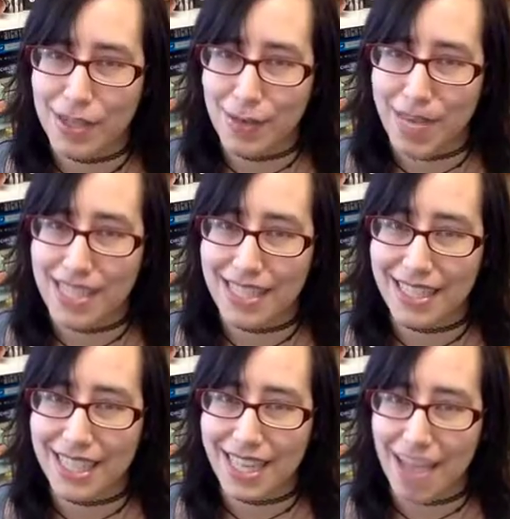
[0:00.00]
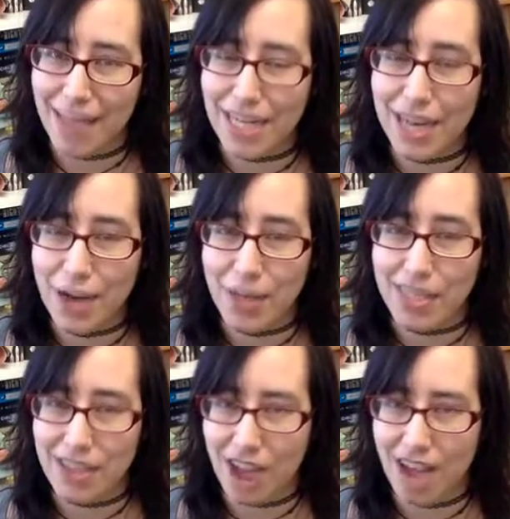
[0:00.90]
basically i mean i know it's
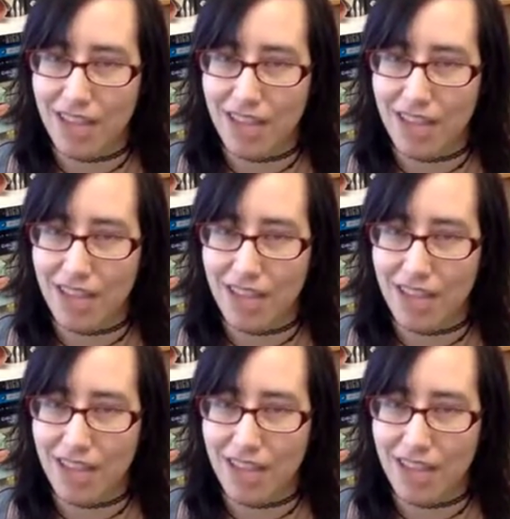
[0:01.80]
not